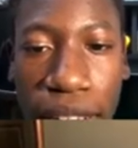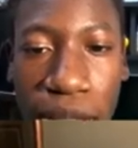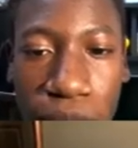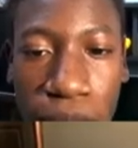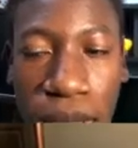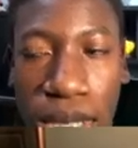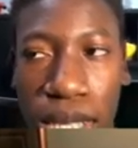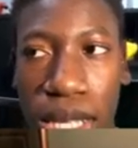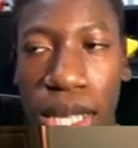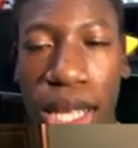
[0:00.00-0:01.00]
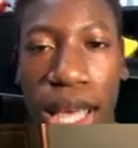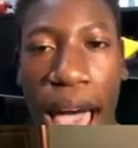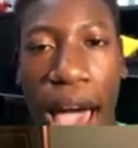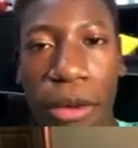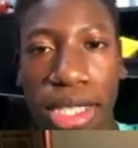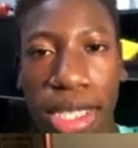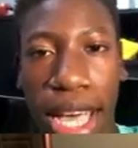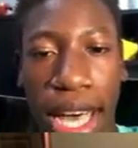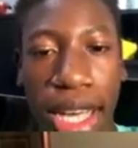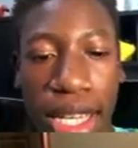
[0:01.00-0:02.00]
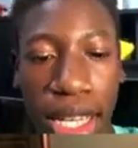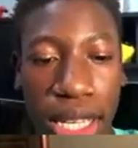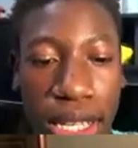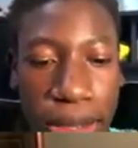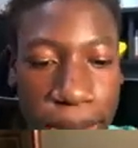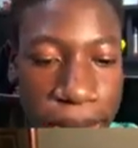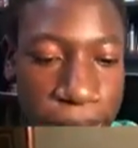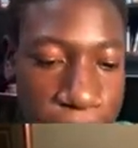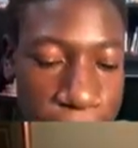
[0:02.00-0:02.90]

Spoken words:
of his moral values, I would say.